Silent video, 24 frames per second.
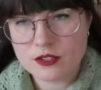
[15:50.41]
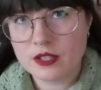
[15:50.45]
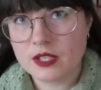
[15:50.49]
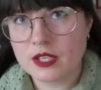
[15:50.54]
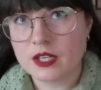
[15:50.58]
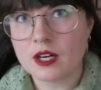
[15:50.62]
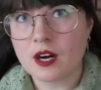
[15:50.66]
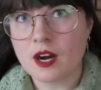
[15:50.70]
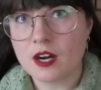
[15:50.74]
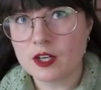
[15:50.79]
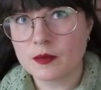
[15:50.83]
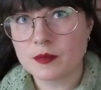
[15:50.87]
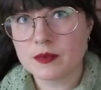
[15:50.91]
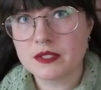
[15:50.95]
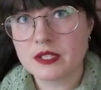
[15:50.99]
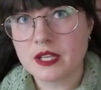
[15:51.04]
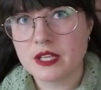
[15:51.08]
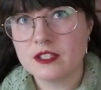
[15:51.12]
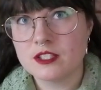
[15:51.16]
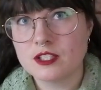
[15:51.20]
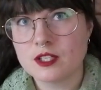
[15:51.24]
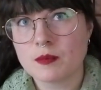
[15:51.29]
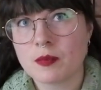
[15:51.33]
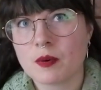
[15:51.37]
They're 100%
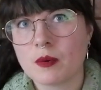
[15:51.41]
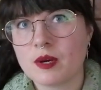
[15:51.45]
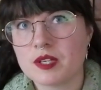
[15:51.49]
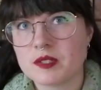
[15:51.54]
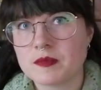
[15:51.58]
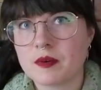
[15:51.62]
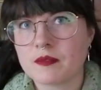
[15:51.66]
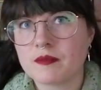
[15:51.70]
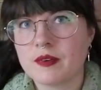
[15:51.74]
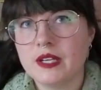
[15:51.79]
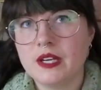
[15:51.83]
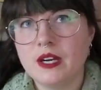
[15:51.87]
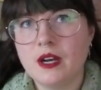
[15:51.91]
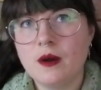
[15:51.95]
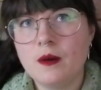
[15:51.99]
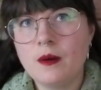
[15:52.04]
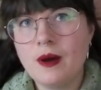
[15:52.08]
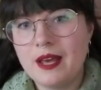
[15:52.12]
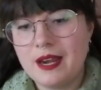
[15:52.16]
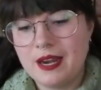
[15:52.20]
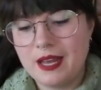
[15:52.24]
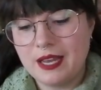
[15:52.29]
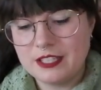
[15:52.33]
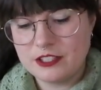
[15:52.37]
Superwash
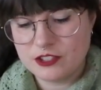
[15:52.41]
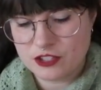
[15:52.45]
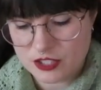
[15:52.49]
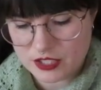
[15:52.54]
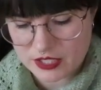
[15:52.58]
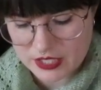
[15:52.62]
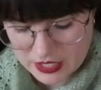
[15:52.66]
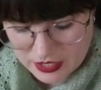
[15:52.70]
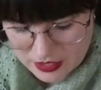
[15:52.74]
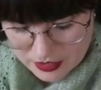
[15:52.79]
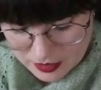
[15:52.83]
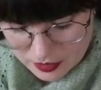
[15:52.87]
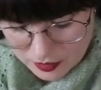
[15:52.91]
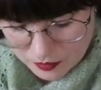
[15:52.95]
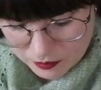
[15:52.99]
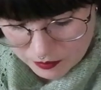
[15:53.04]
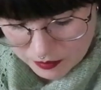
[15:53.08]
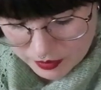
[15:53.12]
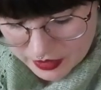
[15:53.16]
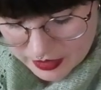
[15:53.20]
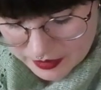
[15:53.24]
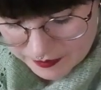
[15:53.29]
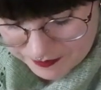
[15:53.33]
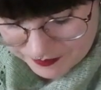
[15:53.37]
Merino, and I just didn't,
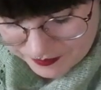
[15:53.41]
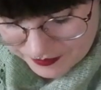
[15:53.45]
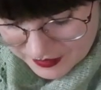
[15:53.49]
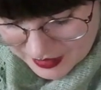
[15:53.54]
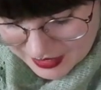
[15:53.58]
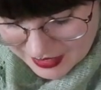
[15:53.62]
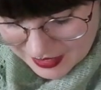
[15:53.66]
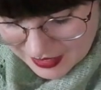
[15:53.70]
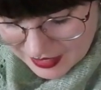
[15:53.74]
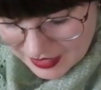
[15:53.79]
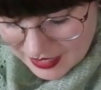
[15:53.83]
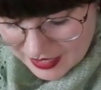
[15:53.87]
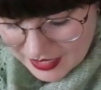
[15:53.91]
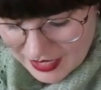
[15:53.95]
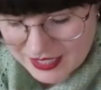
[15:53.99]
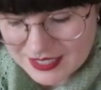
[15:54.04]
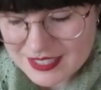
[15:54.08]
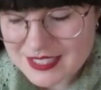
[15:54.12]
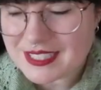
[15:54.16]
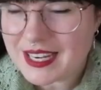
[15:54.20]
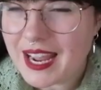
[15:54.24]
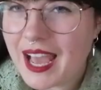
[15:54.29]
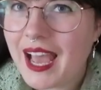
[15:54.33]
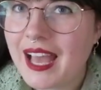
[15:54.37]
but
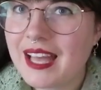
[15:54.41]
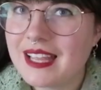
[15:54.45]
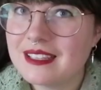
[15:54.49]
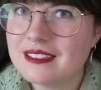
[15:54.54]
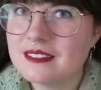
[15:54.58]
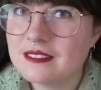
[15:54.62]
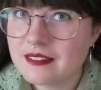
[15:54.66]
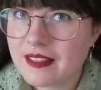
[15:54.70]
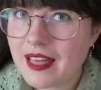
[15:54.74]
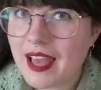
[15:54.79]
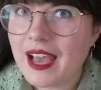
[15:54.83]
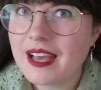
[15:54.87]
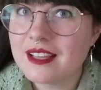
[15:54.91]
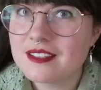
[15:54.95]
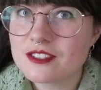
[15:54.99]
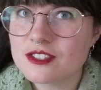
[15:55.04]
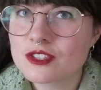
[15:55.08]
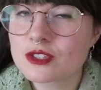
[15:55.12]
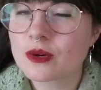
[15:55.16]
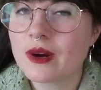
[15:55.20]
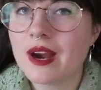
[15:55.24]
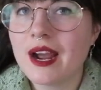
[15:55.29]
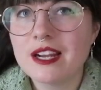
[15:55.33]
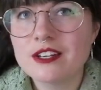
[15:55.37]
it's not that
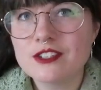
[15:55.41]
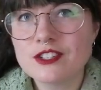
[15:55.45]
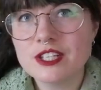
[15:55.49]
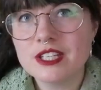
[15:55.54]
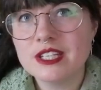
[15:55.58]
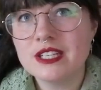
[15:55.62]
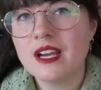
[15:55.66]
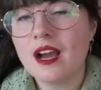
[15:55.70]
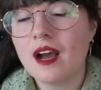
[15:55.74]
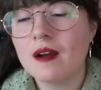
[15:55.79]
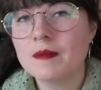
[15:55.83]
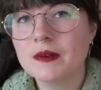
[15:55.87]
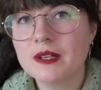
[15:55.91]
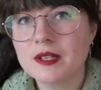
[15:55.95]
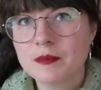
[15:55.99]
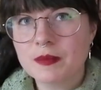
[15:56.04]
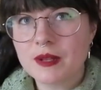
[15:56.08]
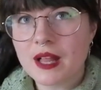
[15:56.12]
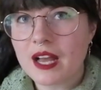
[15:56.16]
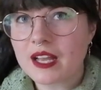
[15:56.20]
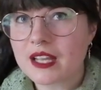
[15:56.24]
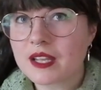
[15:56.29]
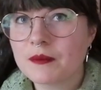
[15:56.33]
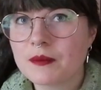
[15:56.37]
scratchy. I'm going to
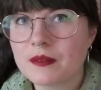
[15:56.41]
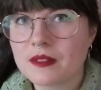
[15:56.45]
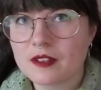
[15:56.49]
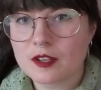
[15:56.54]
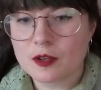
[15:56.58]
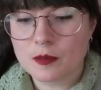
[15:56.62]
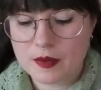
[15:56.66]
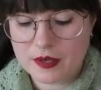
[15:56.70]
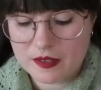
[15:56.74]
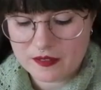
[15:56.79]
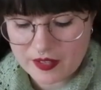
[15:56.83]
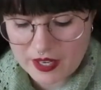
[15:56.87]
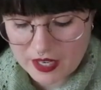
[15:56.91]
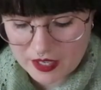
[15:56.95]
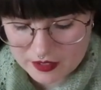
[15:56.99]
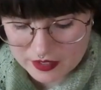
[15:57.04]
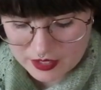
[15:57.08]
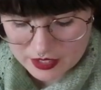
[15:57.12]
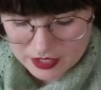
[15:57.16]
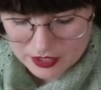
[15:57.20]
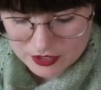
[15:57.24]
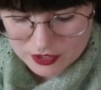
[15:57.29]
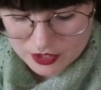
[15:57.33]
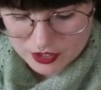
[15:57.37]
block it with a little bit of hair
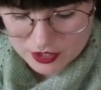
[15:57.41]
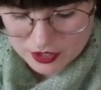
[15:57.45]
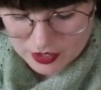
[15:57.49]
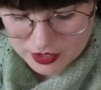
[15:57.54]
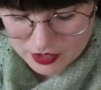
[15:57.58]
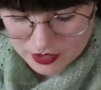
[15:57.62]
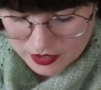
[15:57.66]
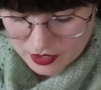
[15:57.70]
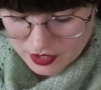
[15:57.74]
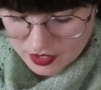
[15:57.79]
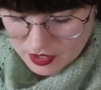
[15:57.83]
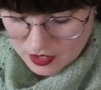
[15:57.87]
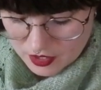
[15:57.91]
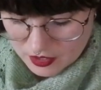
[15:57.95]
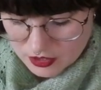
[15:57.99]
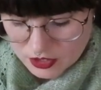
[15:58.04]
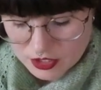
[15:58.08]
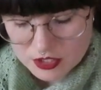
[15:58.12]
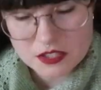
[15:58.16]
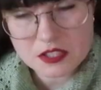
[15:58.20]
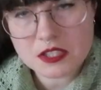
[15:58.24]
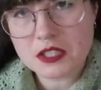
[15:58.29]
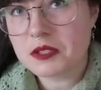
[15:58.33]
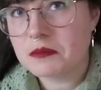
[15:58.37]
conditioner
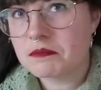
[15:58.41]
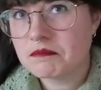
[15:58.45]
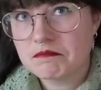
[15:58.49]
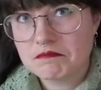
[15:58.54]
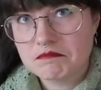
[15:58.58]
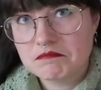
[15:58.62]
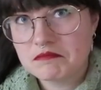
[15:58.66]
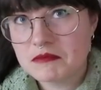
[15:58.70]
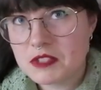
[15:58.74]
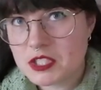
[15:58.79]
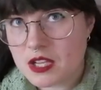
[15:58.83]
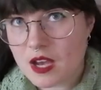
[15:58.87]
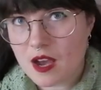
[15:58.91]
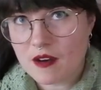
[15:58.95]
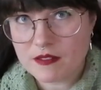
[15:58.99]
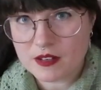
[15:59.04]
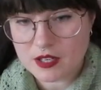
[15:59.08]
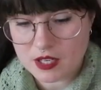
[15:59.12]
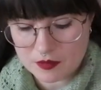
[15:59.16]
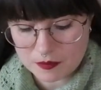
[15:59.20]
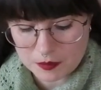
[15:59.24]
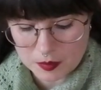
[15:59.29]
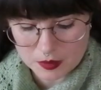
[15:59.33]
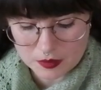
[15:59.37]
just to
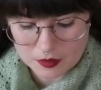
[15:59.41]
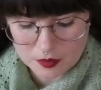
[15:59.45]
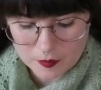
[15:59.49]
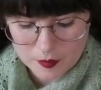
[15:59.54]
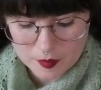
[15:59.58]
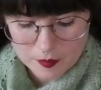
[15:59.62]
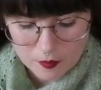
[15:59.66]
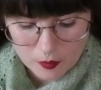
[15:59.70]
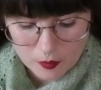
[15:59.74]
soften it up a little bit